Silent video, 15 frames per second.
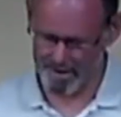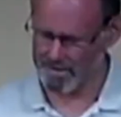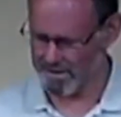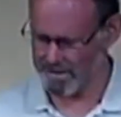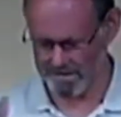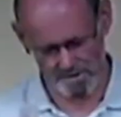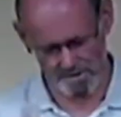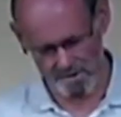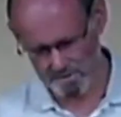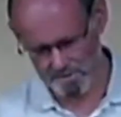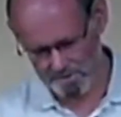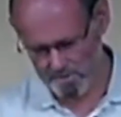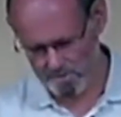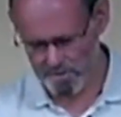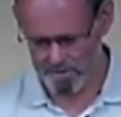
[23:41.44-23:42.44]
and there's
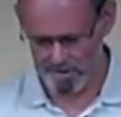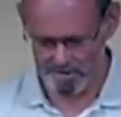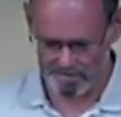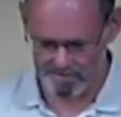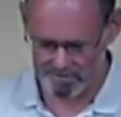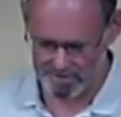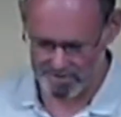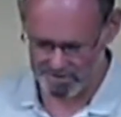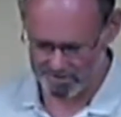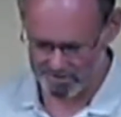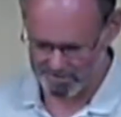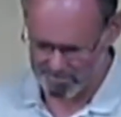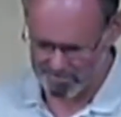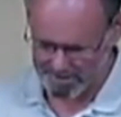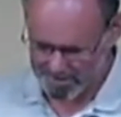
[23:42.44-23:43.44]
numerous more I could have
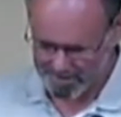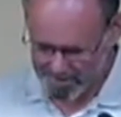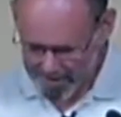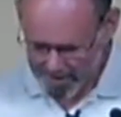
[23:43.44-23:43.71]
chosen, but,